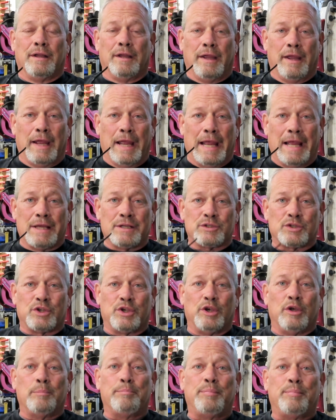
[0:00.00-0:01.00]
It has
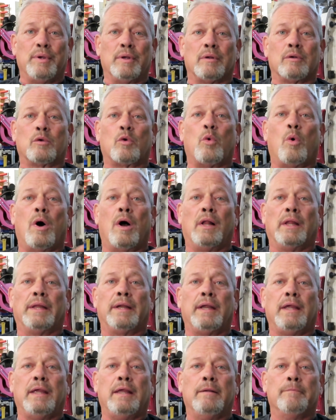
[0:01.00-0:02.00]
good build
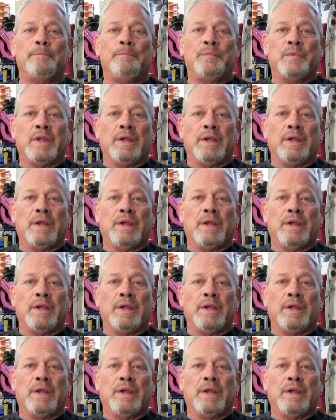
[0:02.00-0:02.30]
quality.